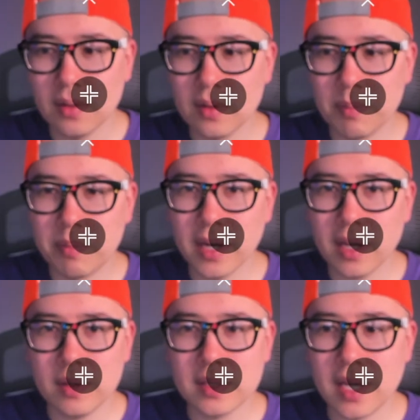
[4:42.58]
the
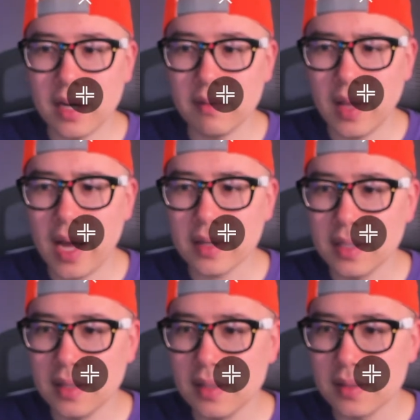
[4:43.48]
Brio is kind of locked
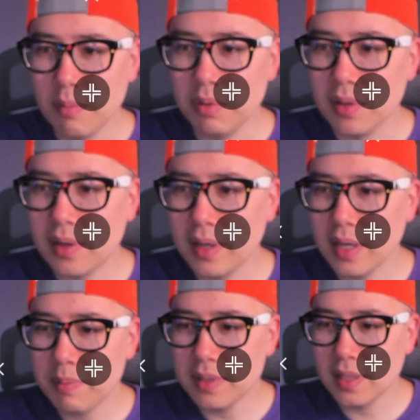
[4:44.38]
in this
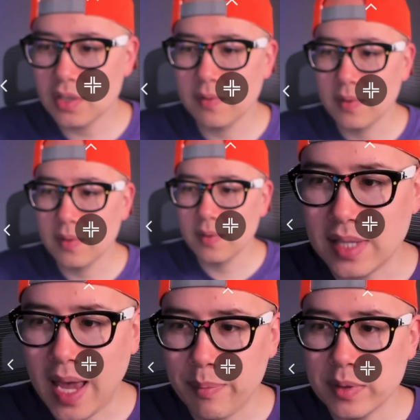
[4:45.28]
blurry position. And that's
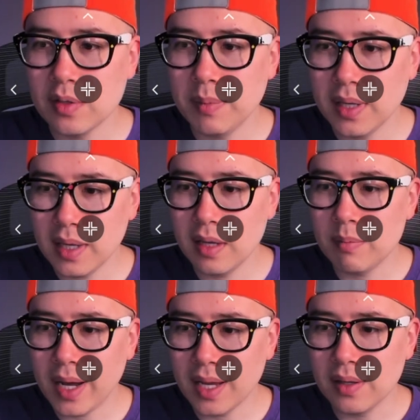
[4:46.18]
happened to me in
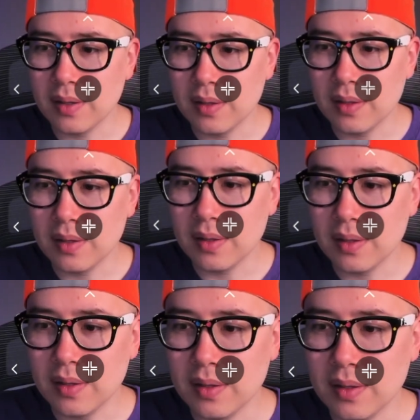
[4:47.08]
my live
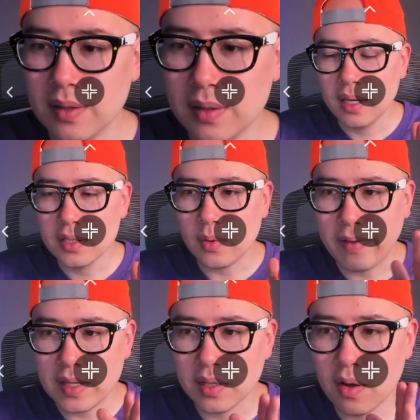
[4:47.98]
zooms and stuff. So I've
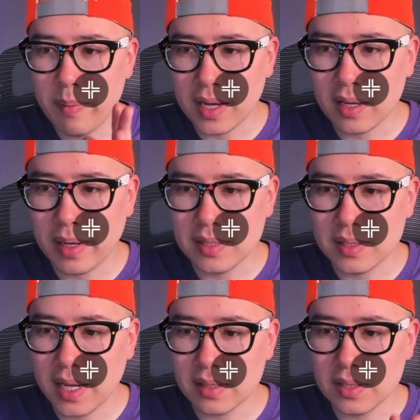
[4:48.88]
had to go back in my
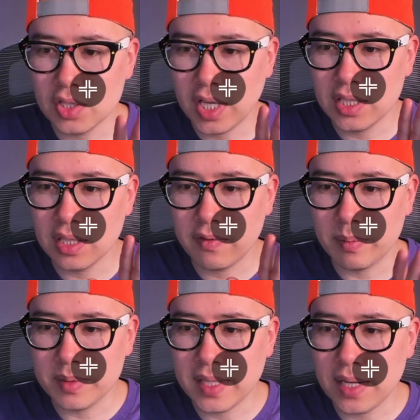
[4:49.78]
settings and change it
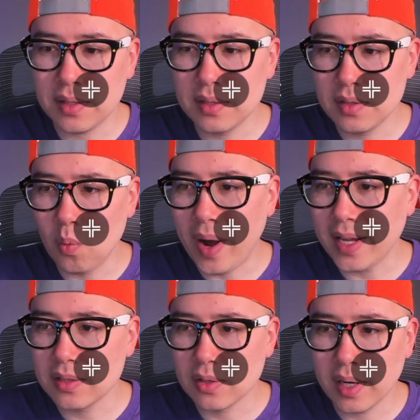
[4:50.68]
from standard to
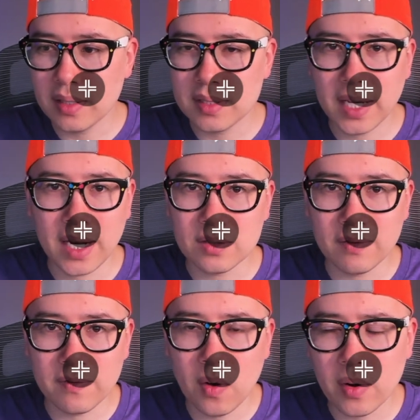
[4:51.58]
widescreen to get it to
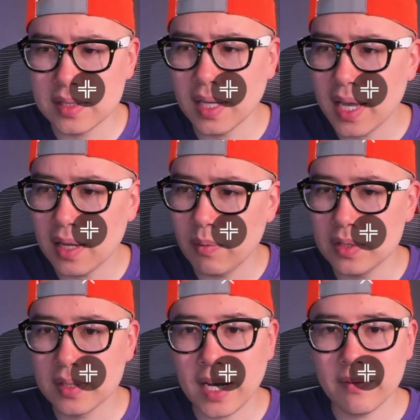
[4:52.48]
focus again, which is kind of